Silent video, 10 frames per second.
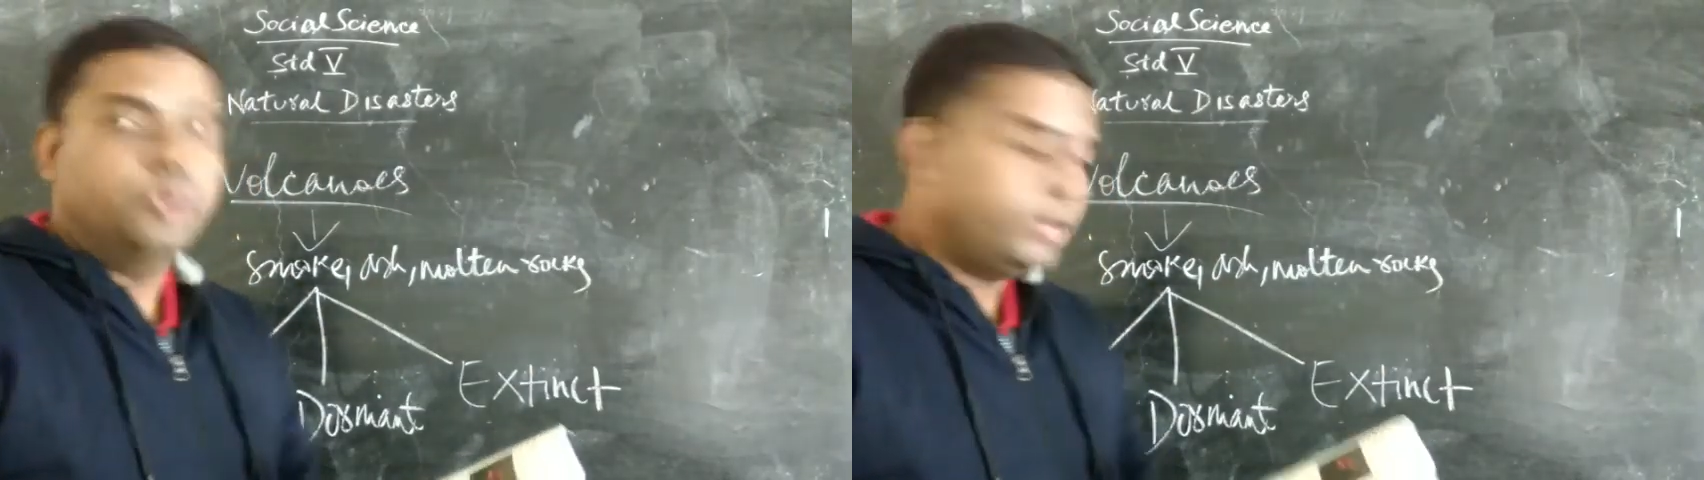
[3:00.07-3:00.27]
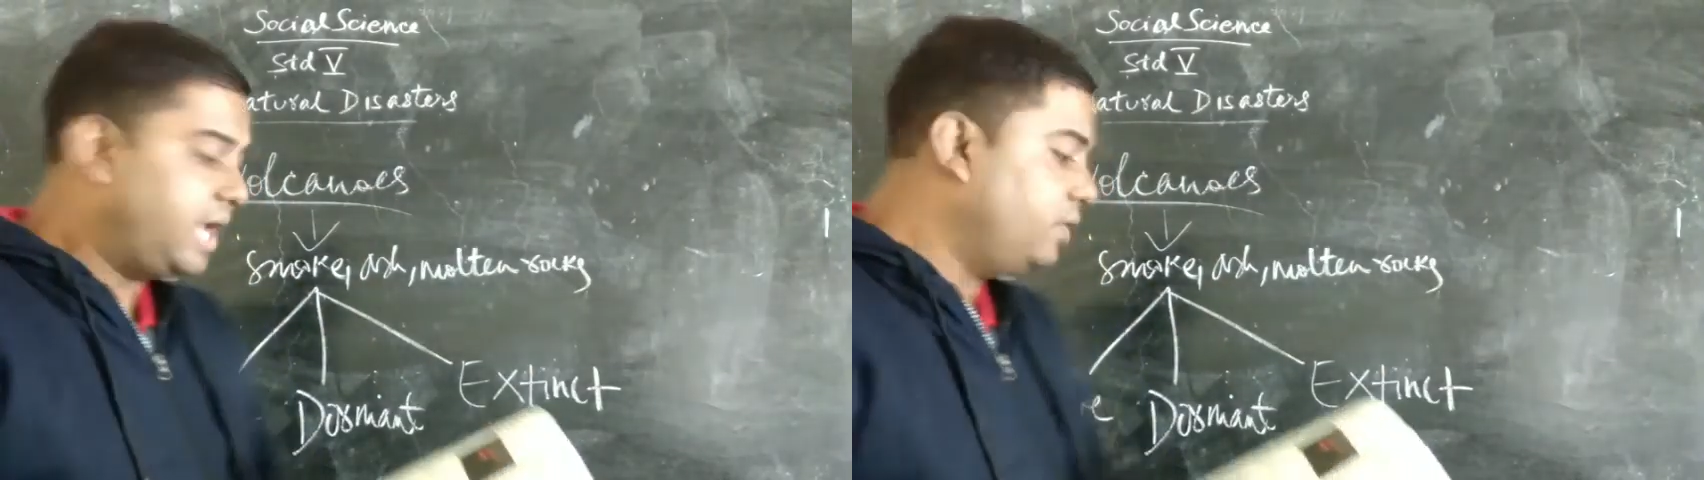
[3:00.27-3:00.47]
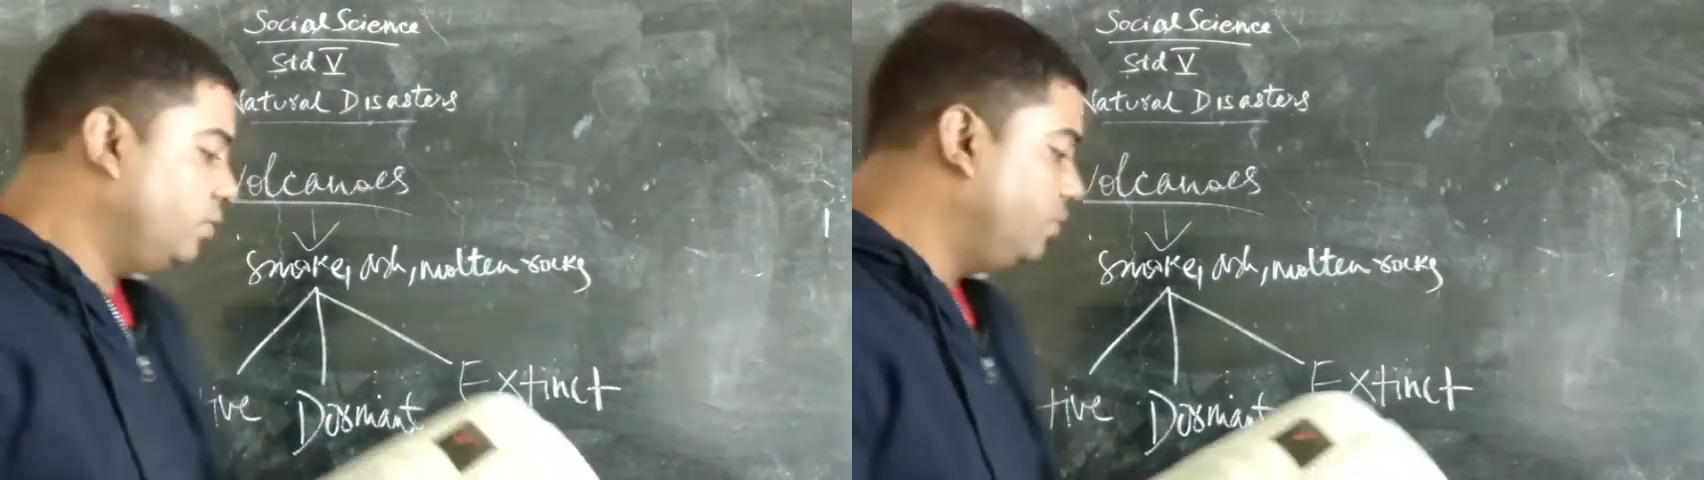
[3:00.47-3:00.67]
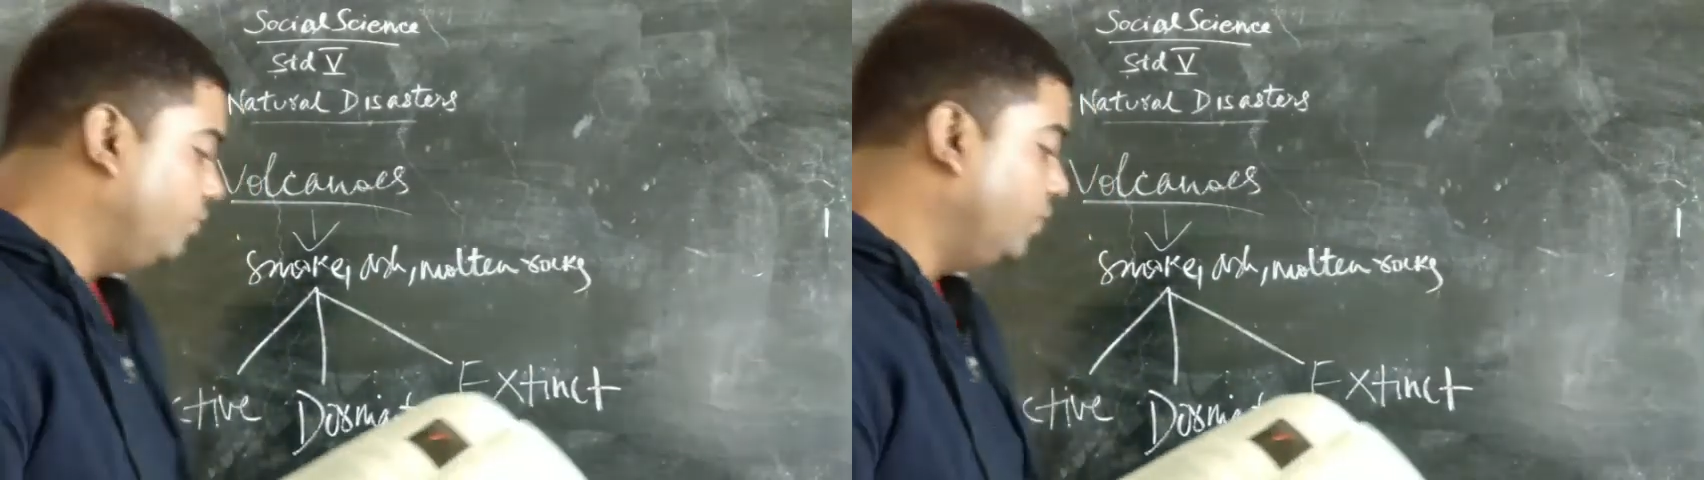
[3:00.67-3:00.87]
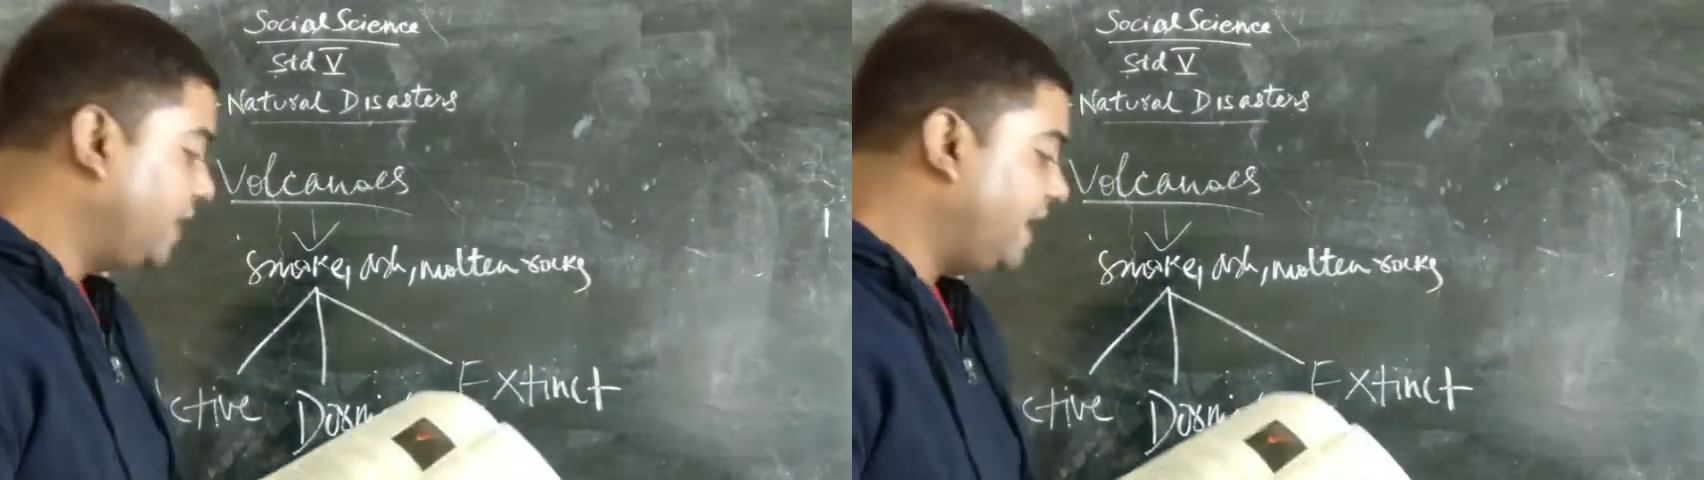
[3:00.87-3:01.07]

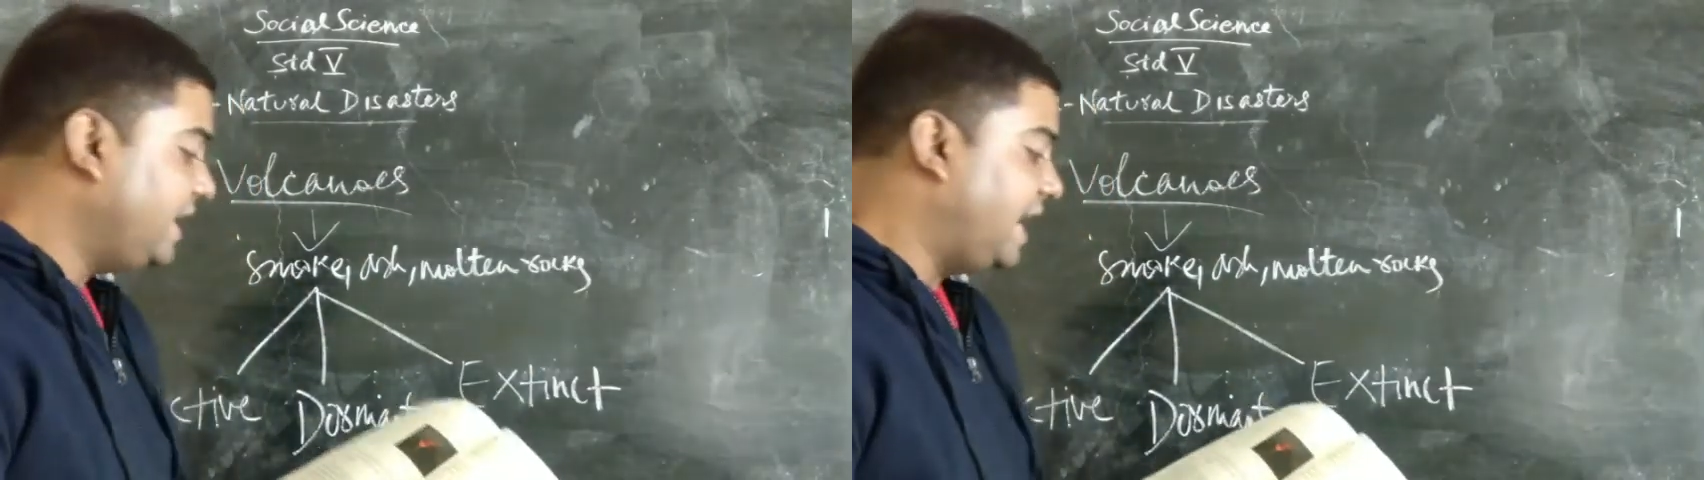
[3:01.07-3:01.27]
volcanic